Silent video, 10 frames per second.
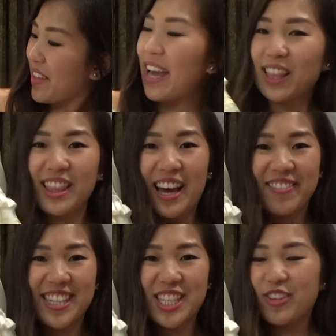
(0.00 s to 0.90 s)
I
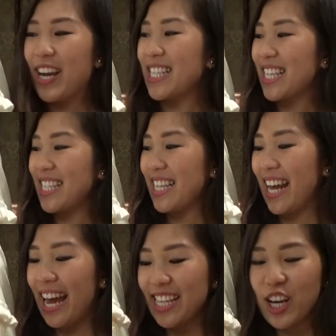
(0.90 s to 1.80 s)
love this dress because it
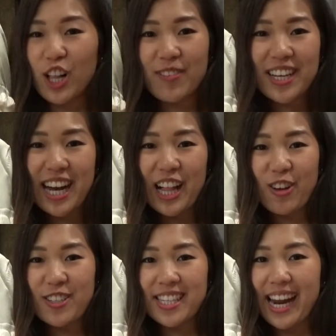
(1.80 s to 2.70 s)
has all of the
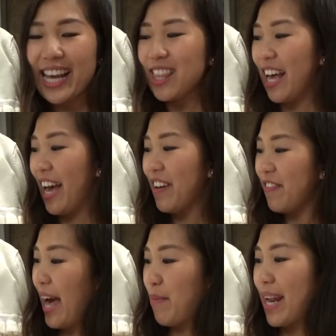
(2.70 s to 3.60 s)
colors that I
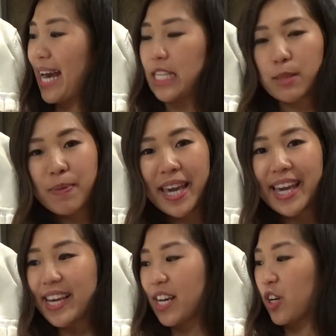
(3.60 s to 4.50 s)
love. It has
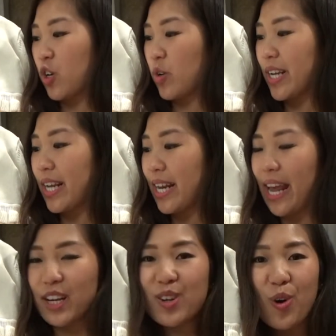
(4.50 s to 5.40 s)
pink, green,
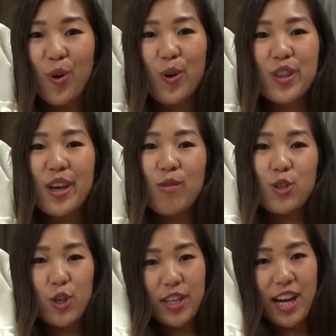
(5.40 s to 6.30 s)
and gold,
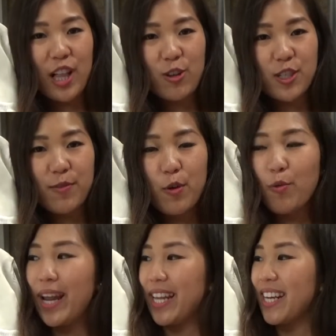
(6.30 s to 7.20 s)
which are the colors of our
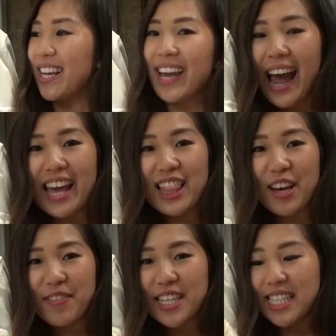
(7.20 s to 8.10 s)
wedding. I
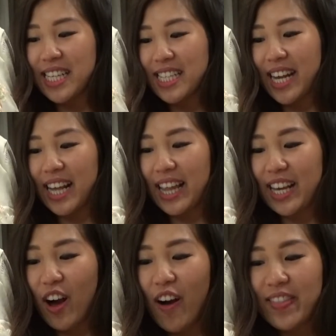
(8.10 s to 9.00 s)
love the
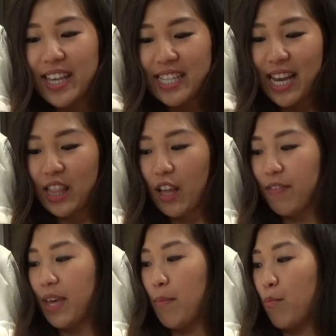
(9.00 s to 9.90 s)
detailing on this. I
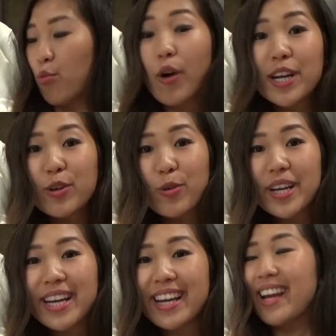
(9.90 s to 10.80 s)
love the
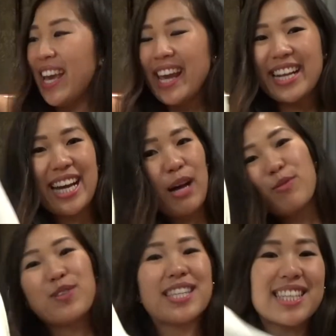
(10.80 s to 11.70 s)
embroidery. It
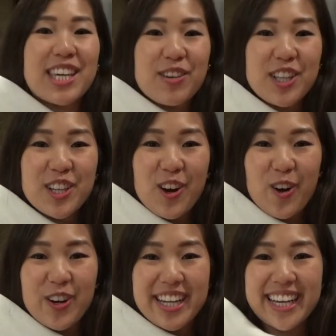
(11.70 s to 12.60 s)
comes with this cute little
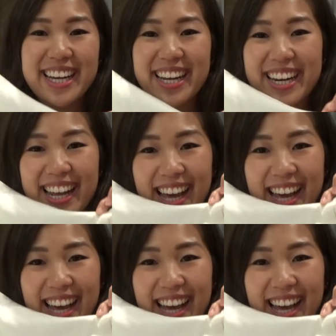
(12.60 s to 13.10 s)
cardigan.